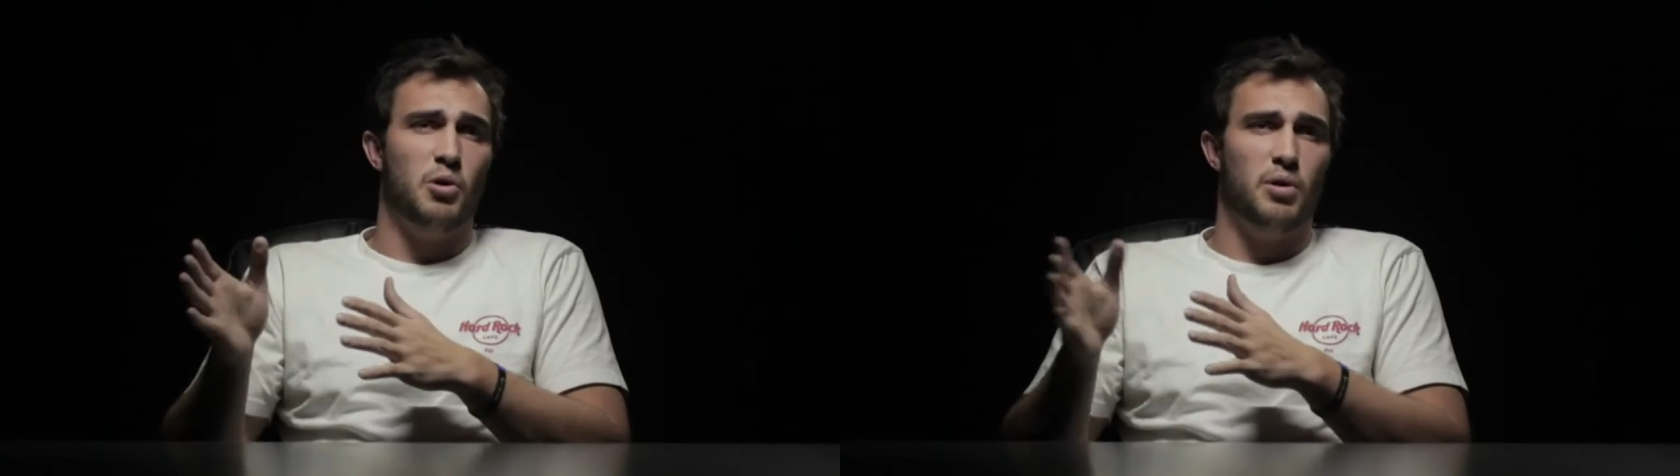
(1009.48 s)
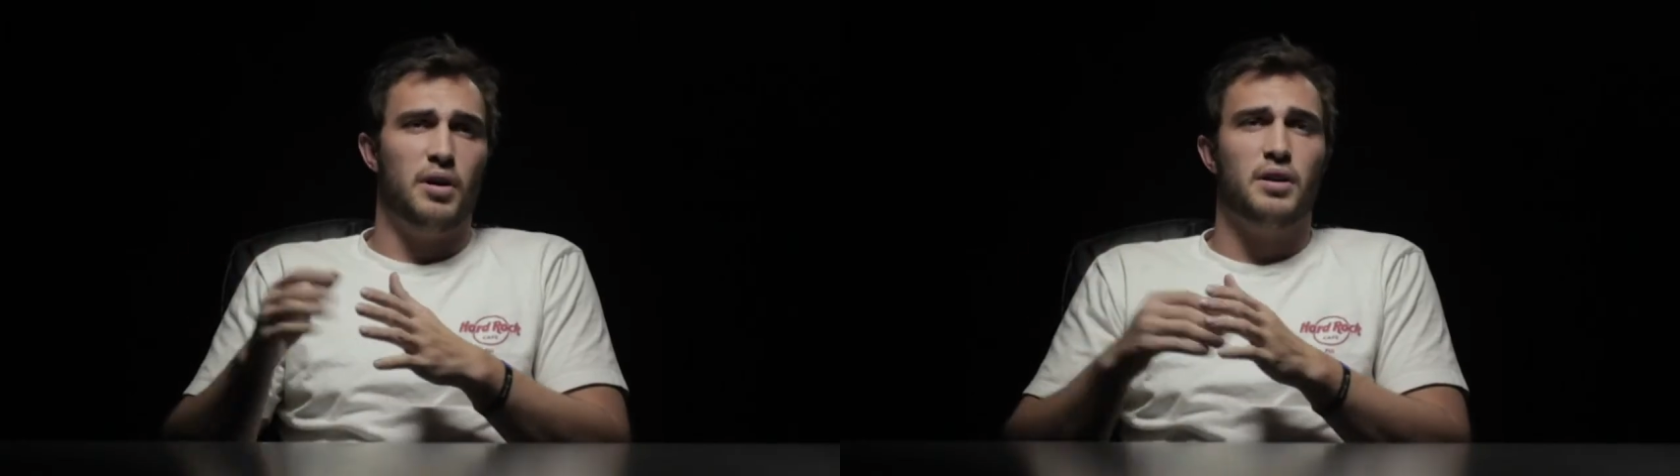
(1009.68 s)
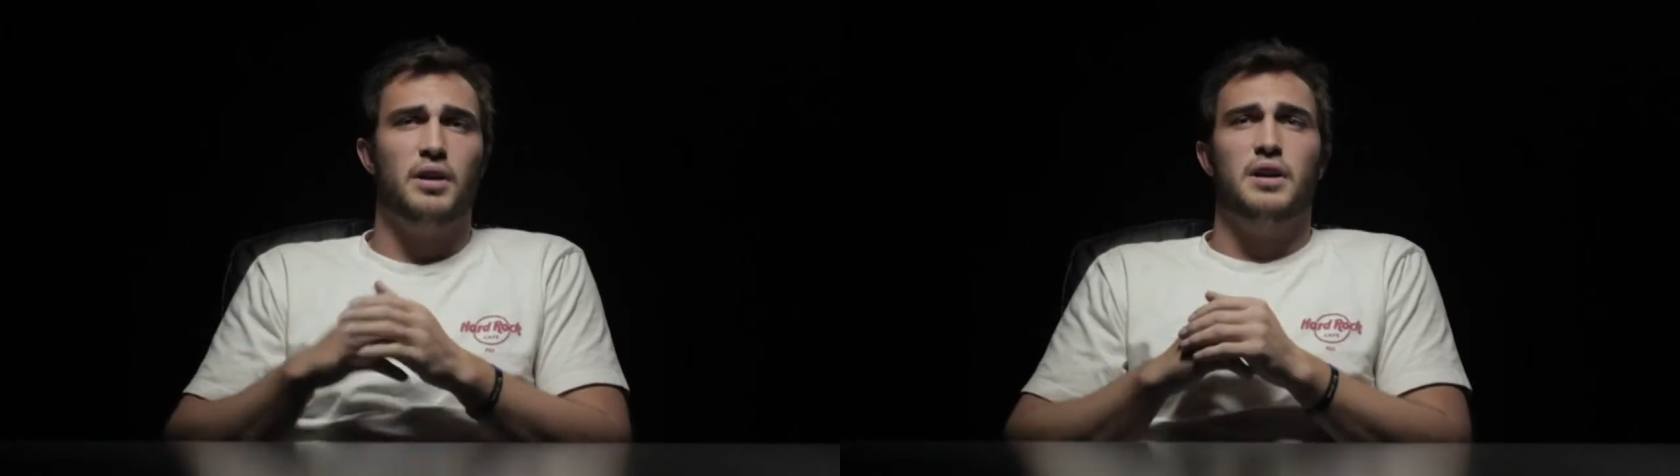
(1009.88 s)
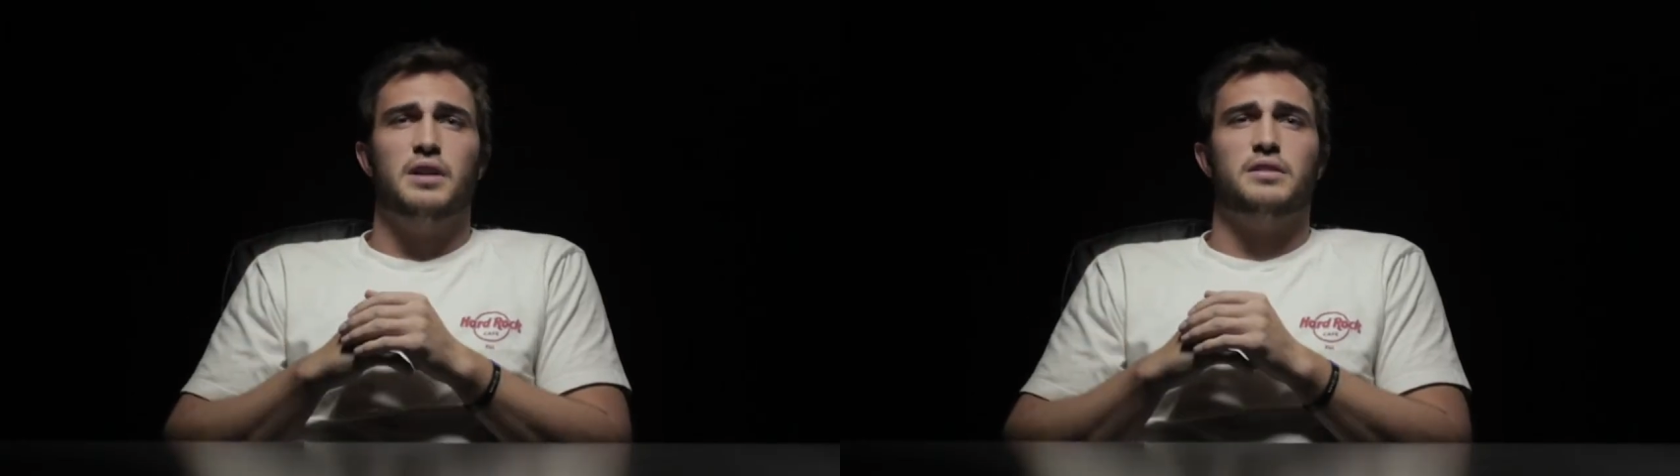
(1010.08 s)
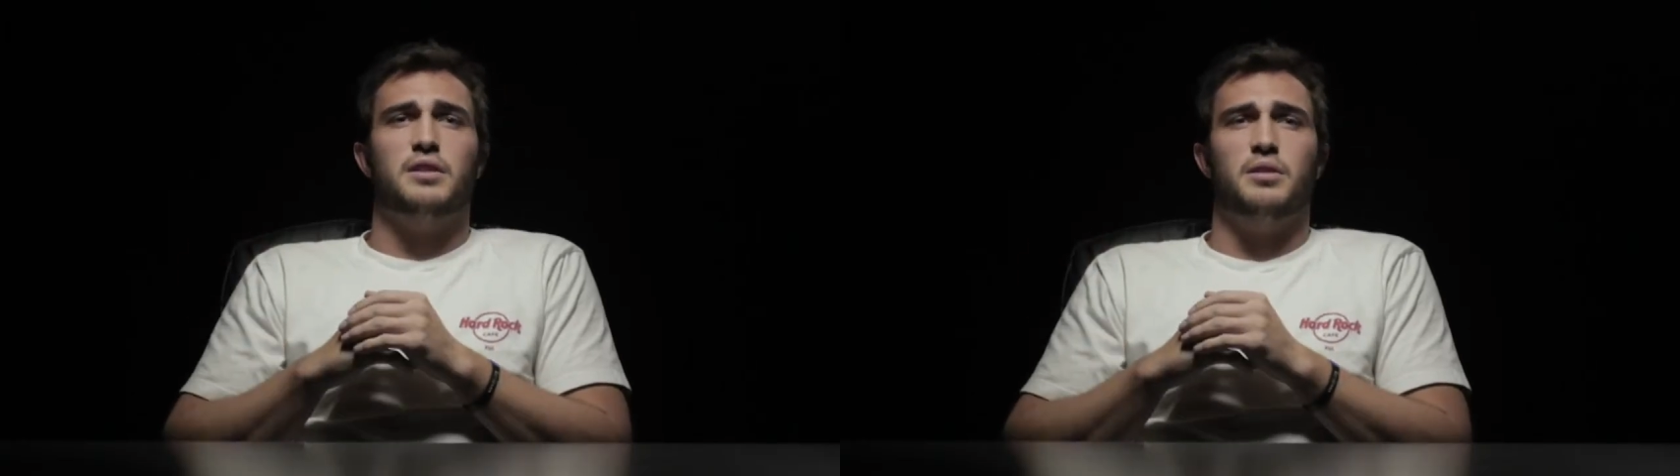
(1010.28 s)
more,
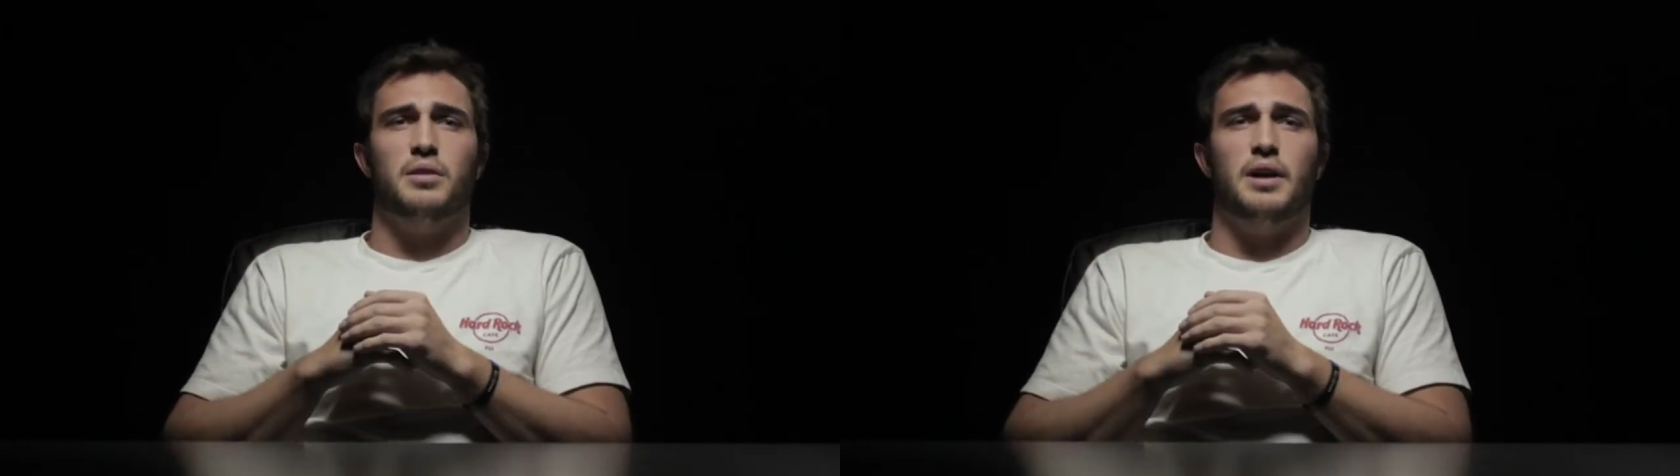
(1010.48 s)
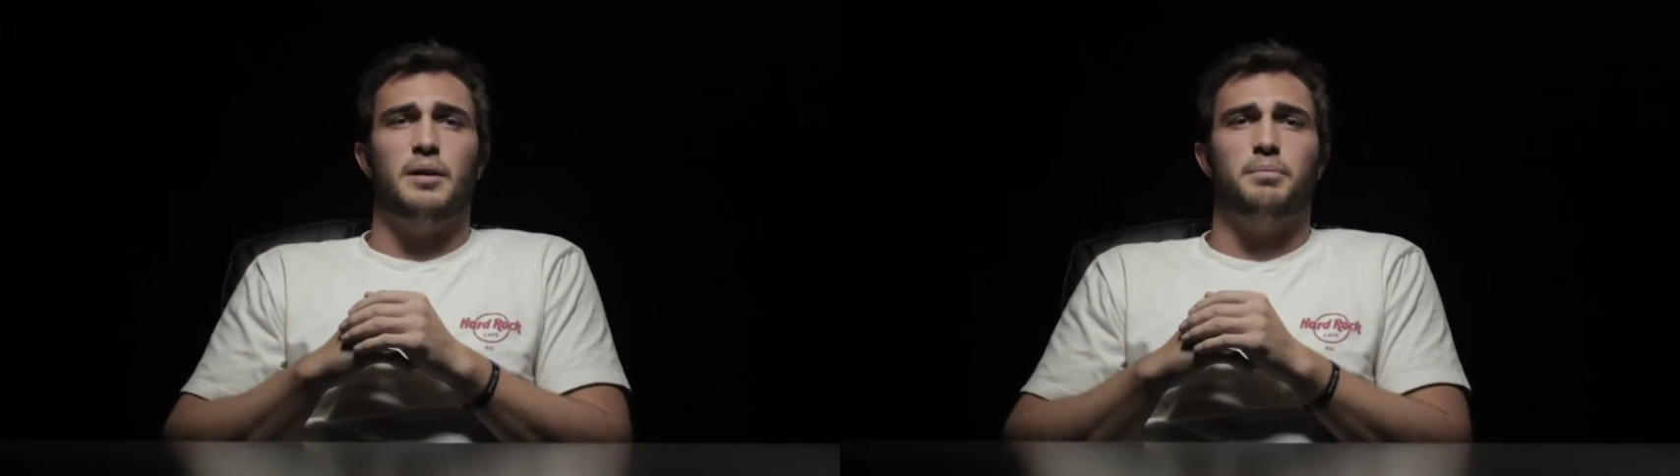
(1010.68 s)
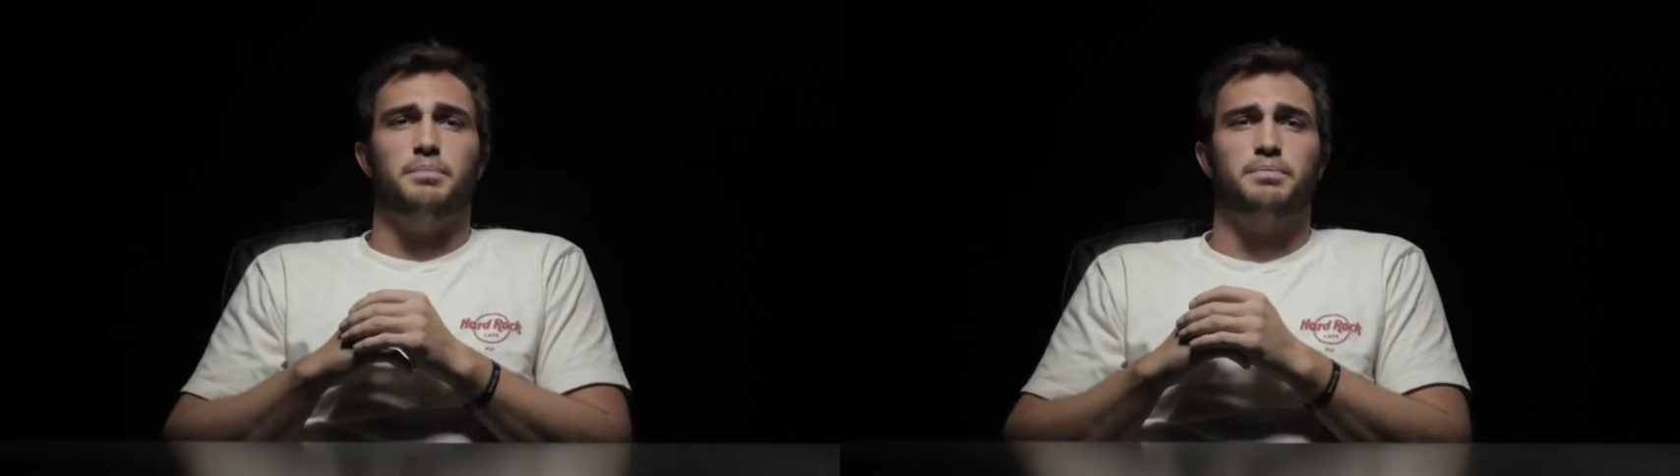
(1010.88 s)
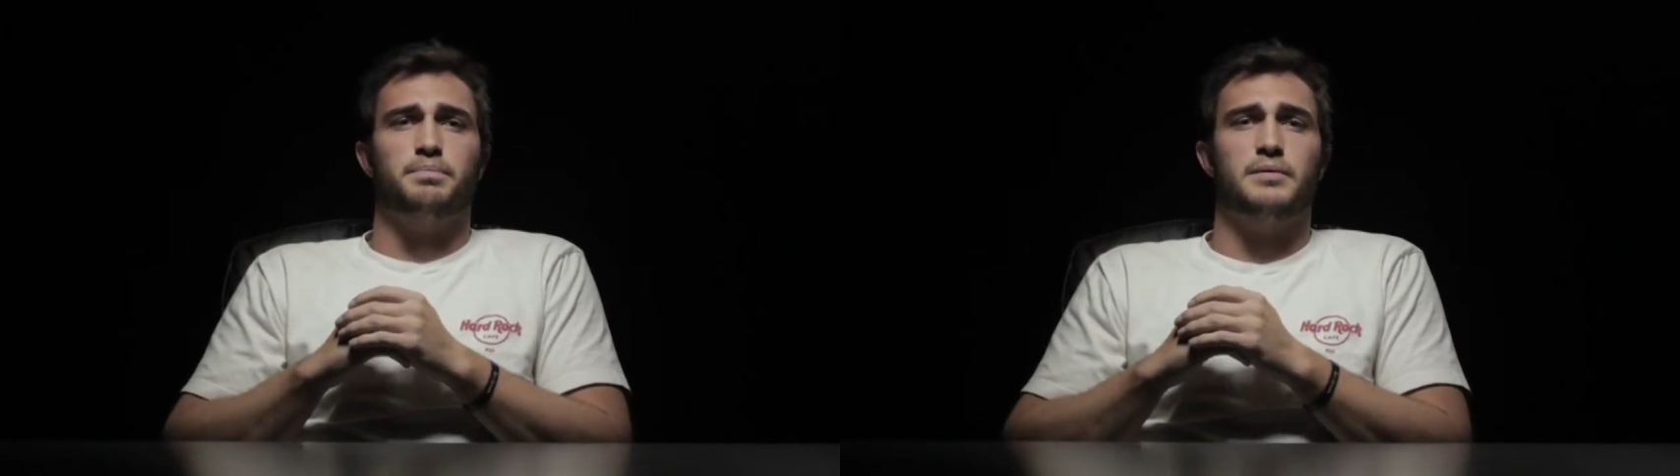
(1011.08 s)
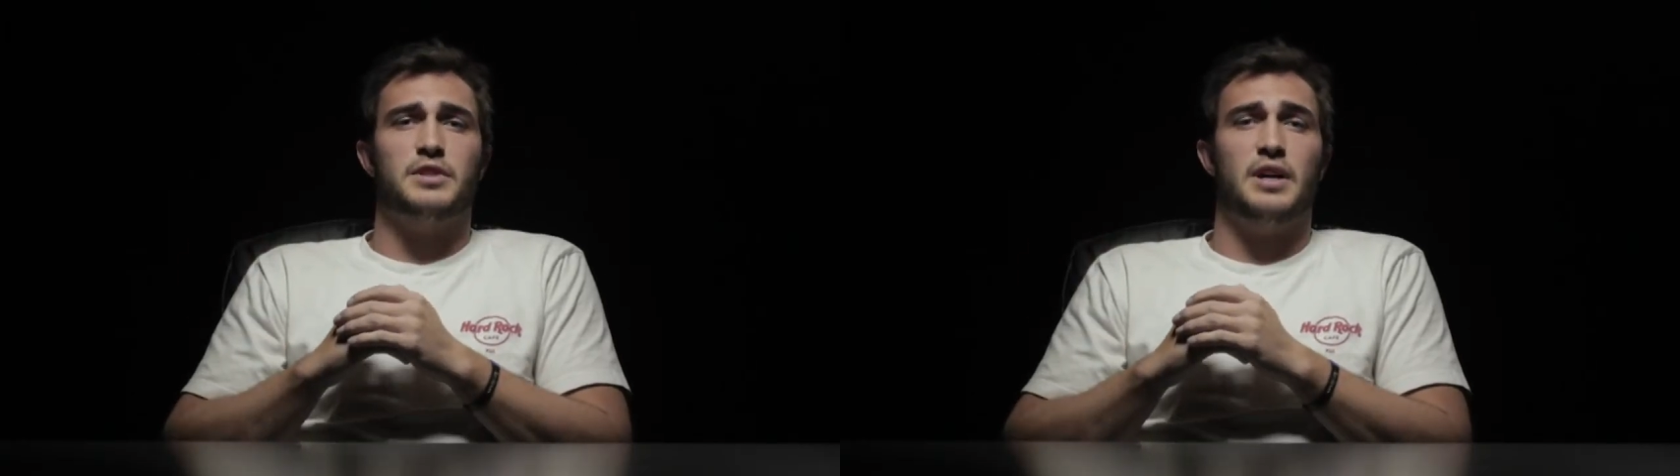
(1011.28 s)
to um,
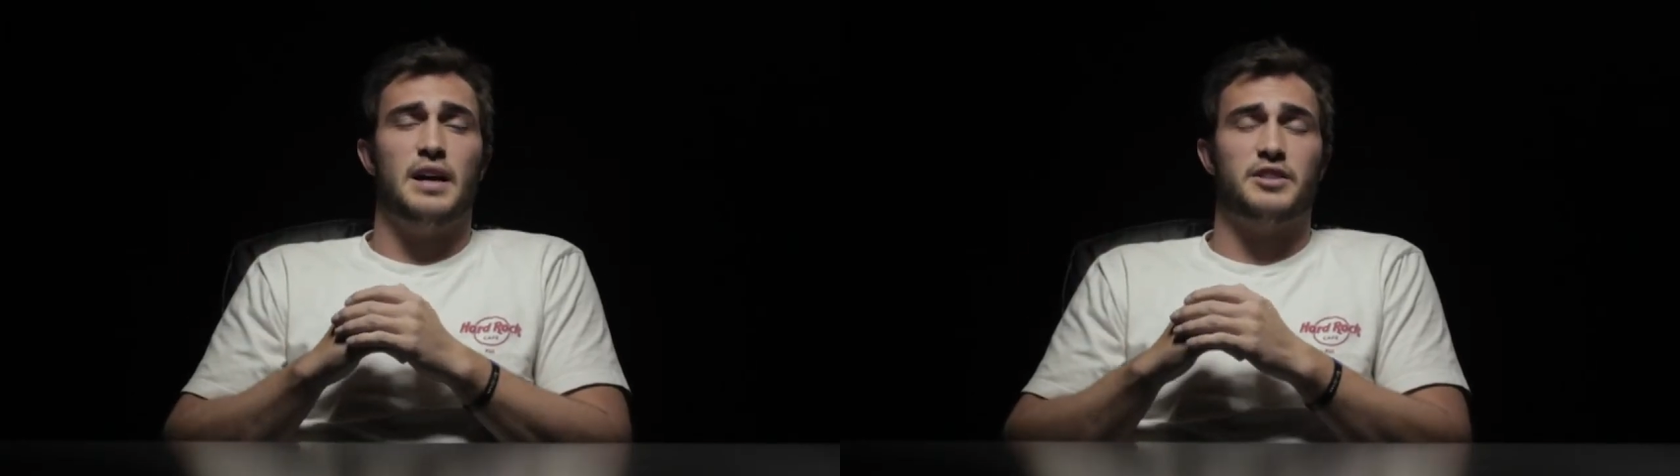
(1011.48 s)
to